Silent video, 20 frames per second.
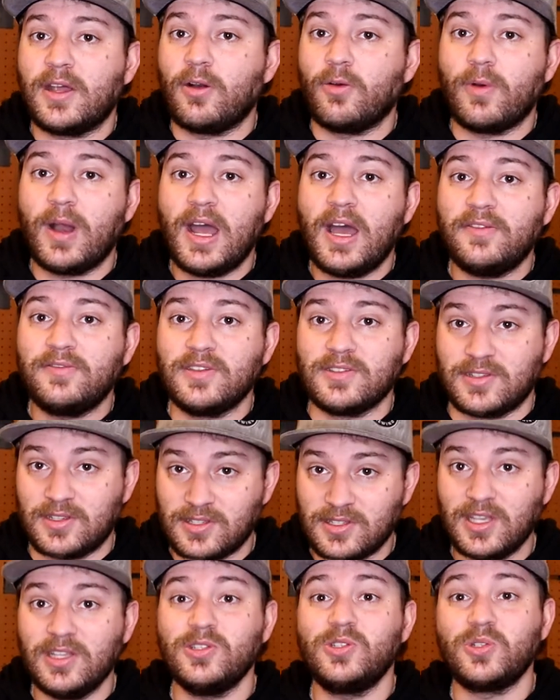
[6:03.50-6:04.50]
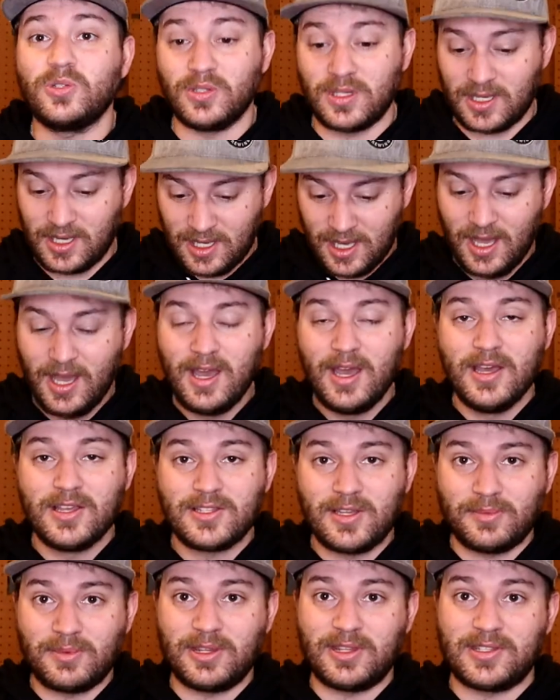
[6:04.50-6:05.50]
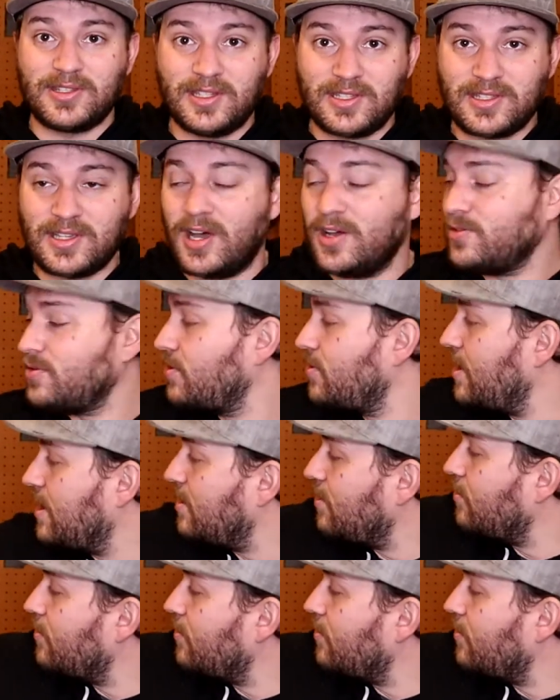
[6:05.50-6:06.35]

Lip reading: And a raft is essentially something that sits under and